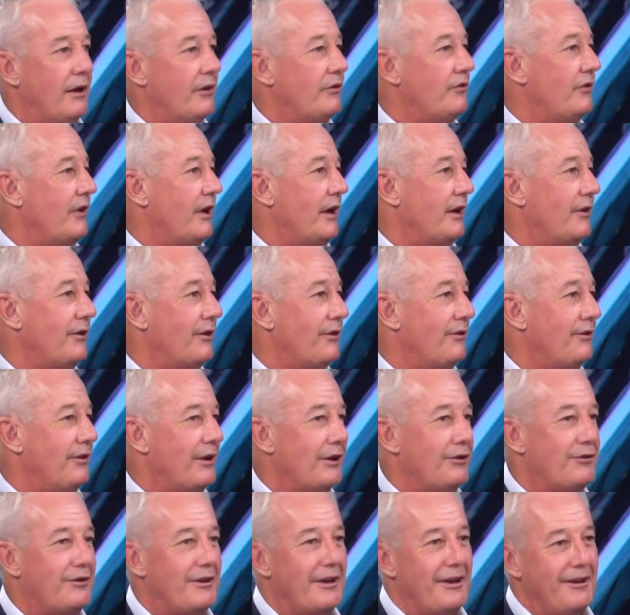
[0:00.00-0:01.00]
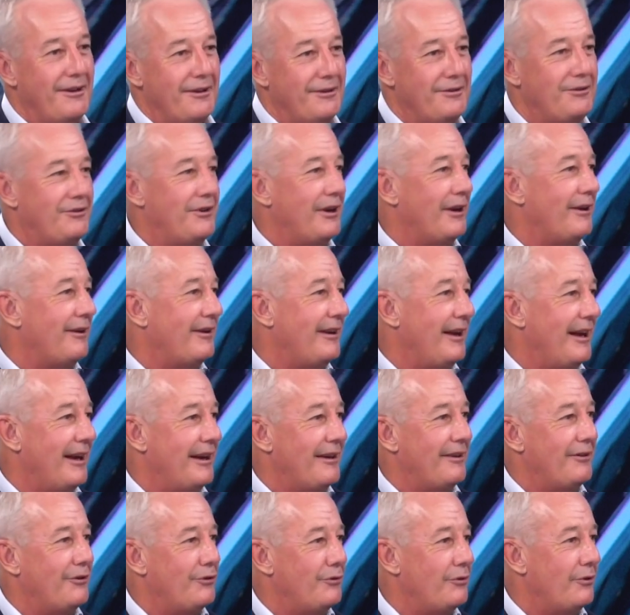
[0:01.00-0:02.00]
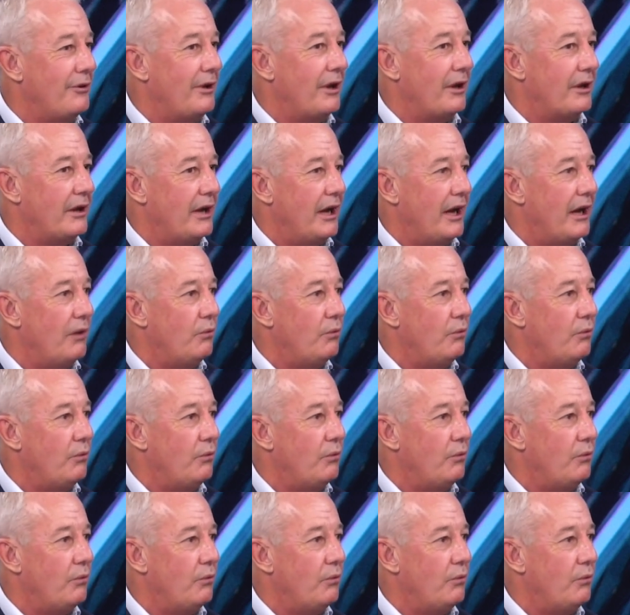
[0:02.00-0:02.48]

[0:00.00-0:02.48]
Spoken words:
saying that things are going to settle down and it's all okay.